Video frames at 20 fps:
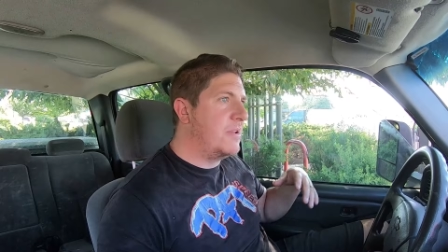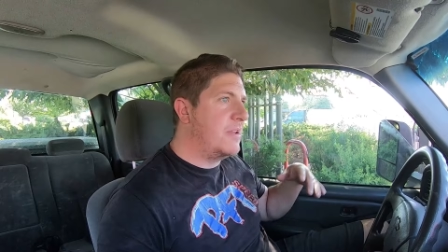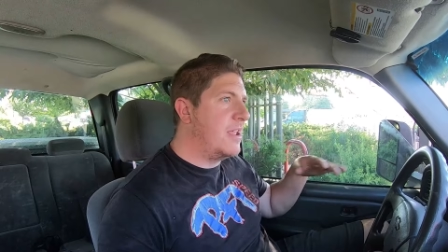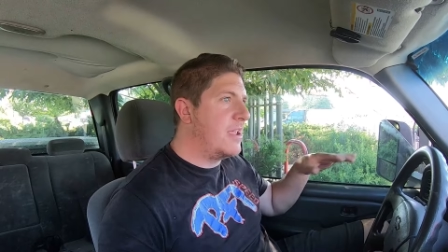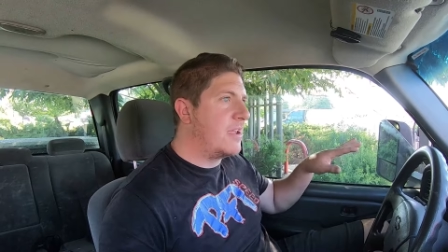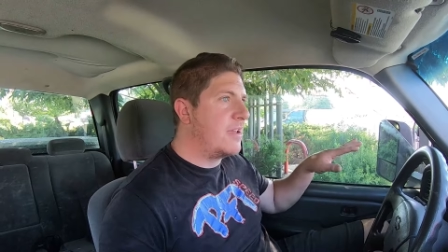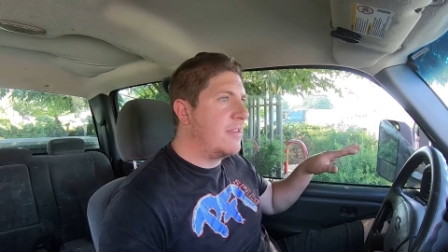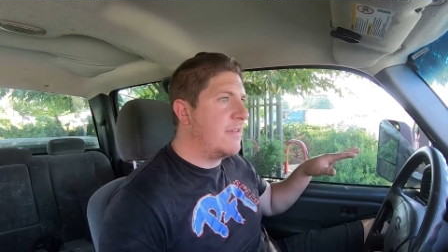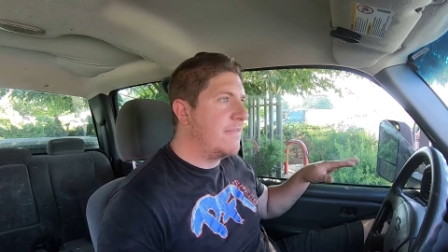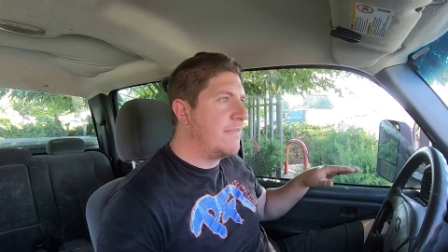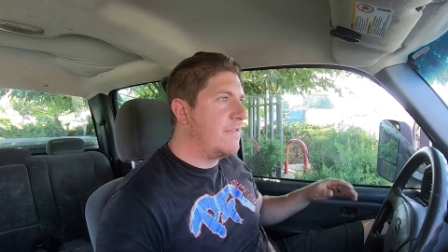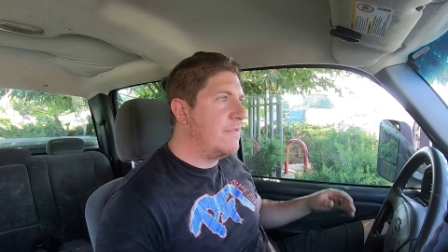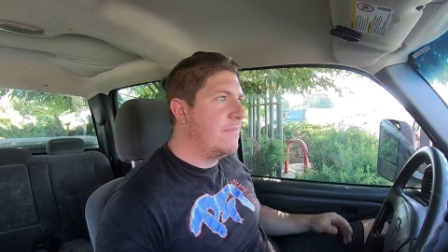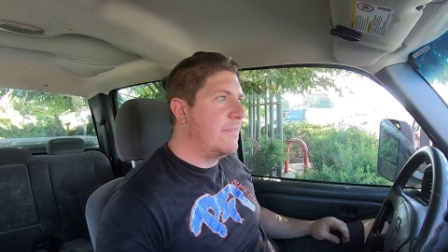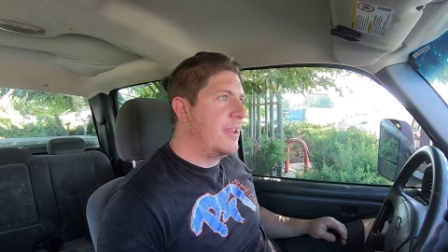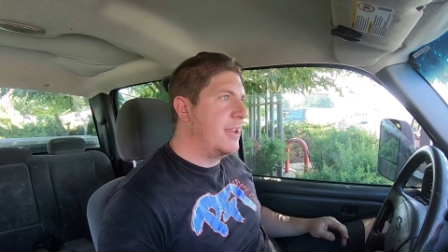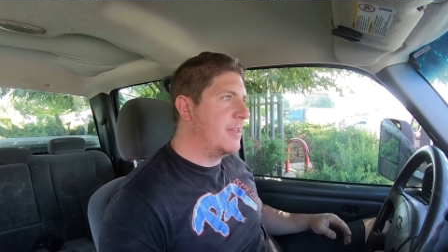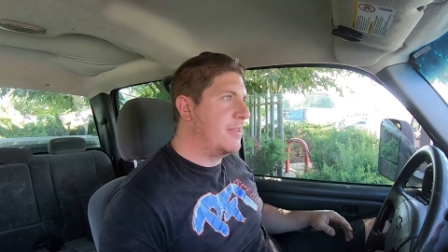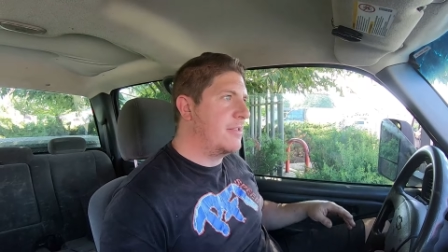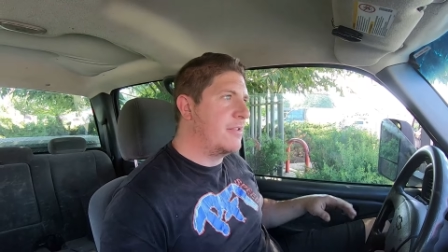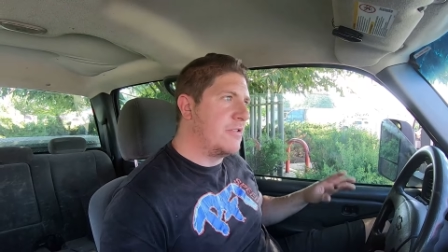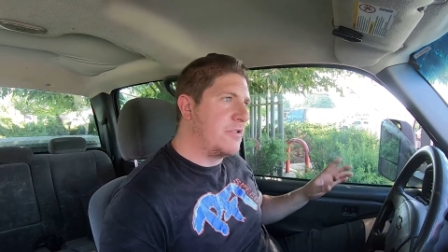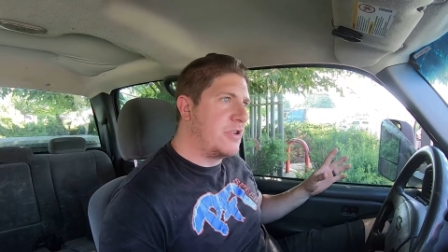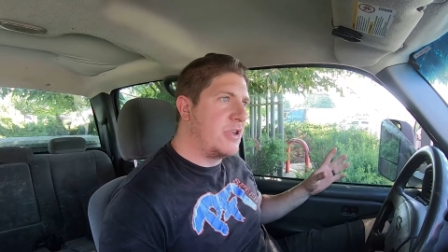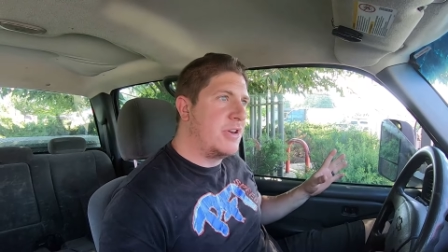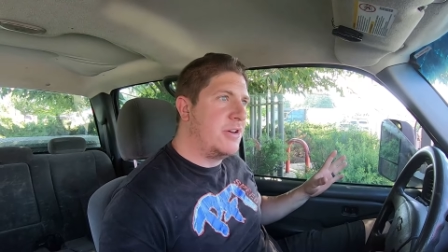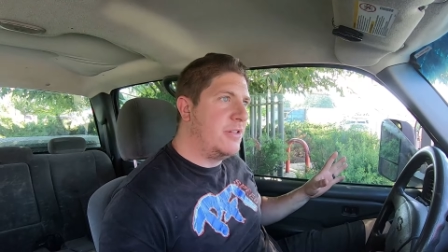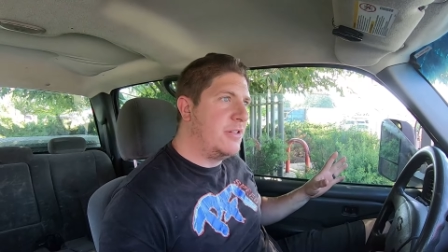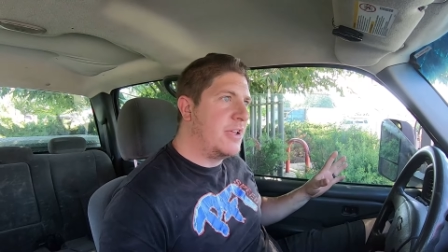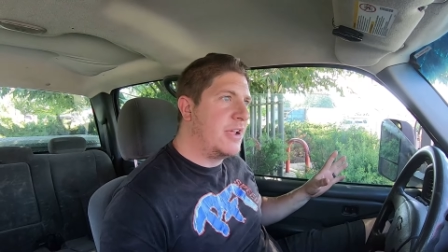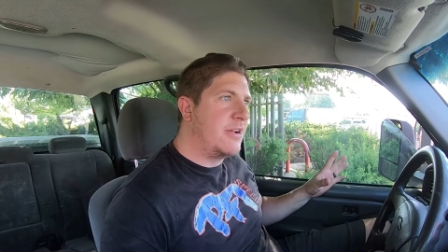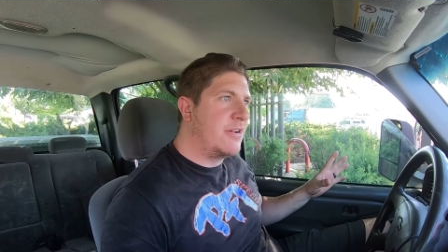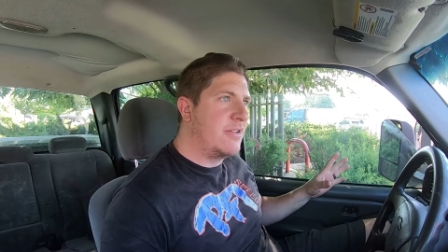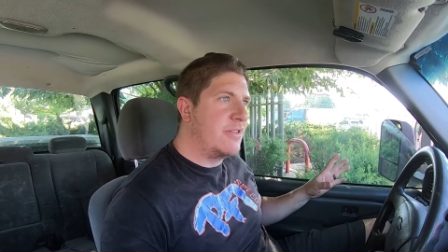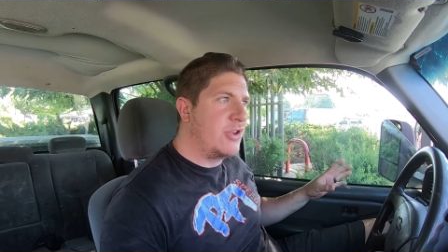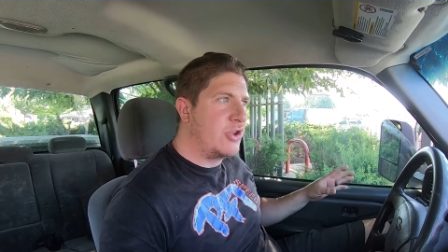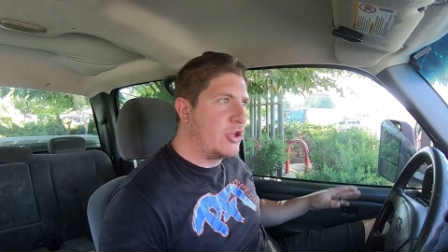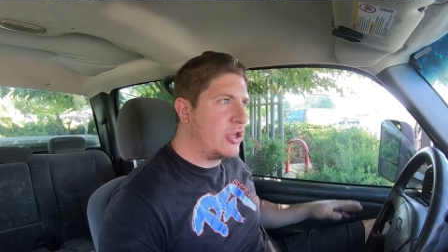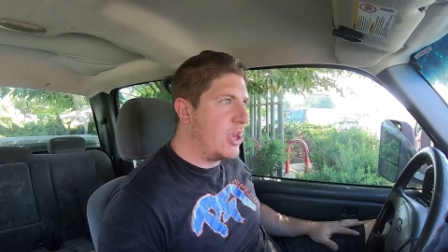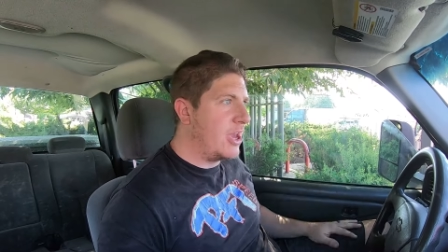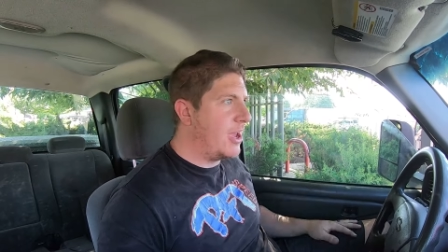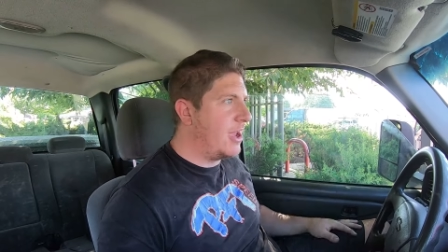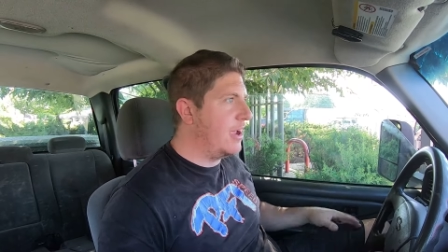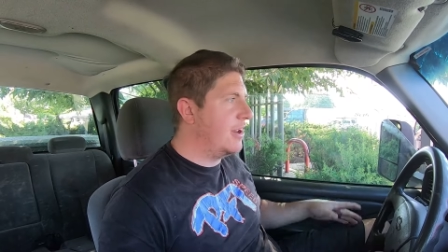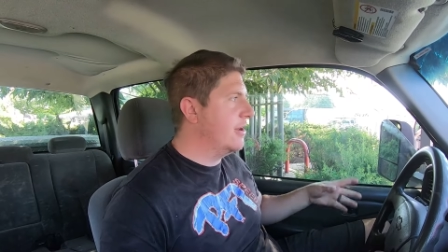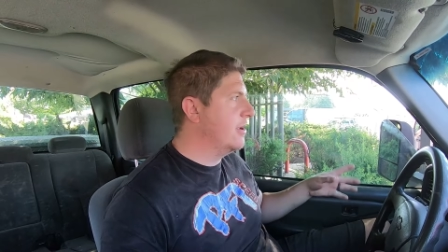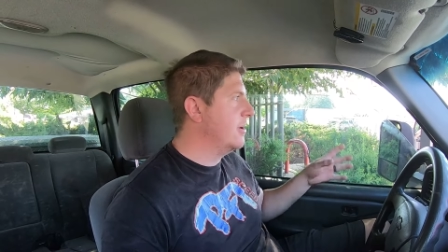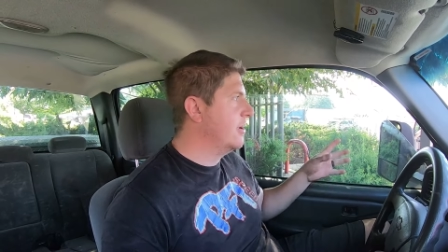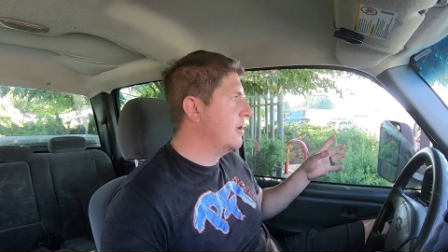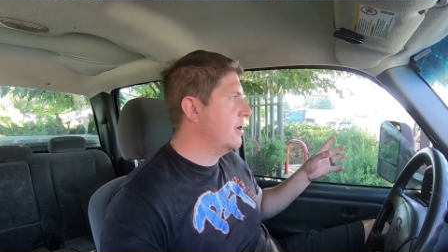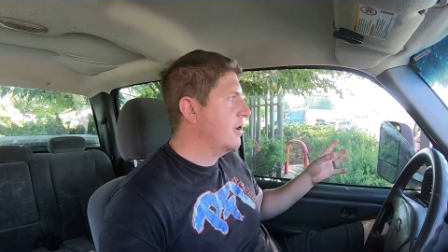been taking a few minutes to chill here in the shade,